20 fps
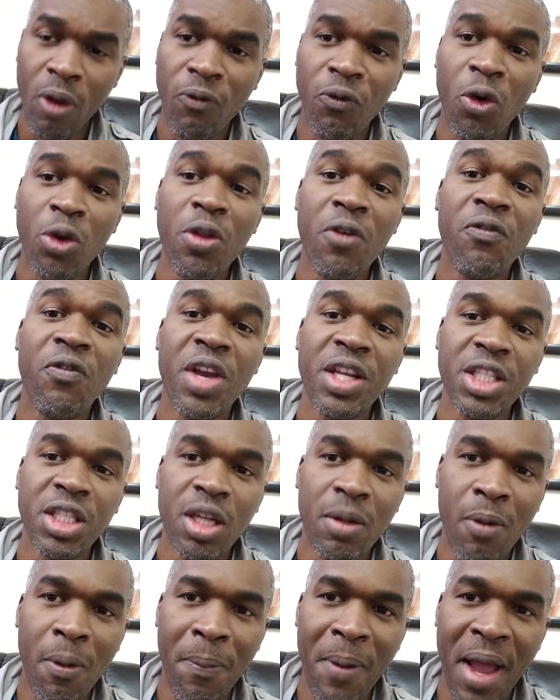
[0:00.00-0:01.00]
for the
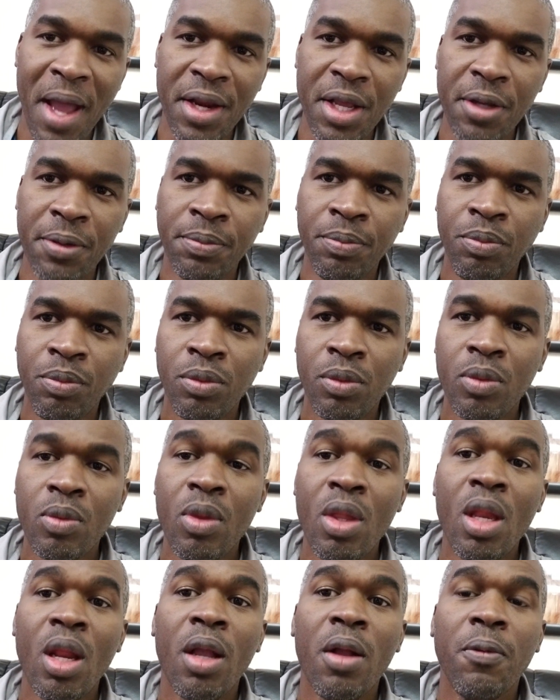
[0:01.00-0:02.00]
vegetable patty,
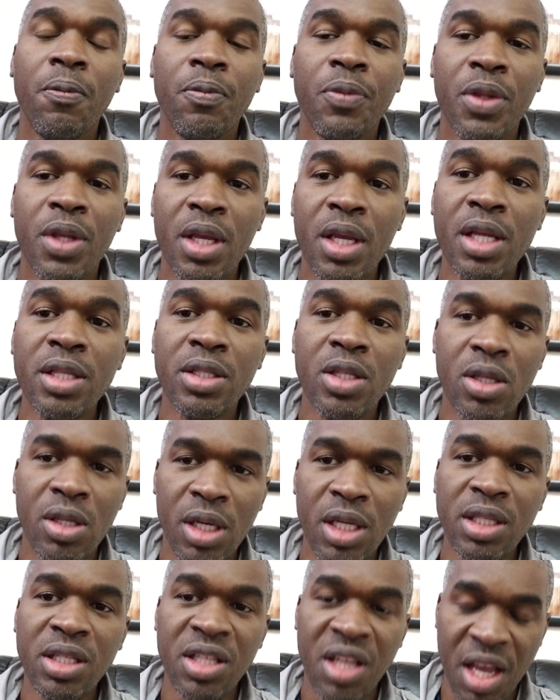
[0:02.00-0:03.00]
it,
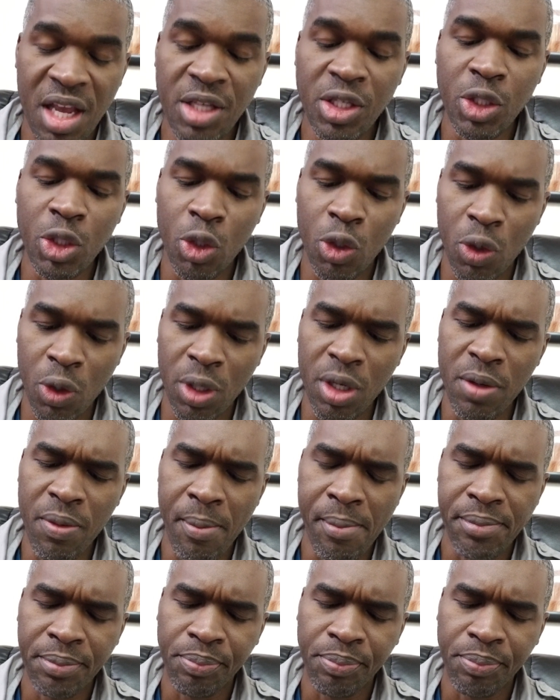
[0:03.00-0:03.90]
it tastes good.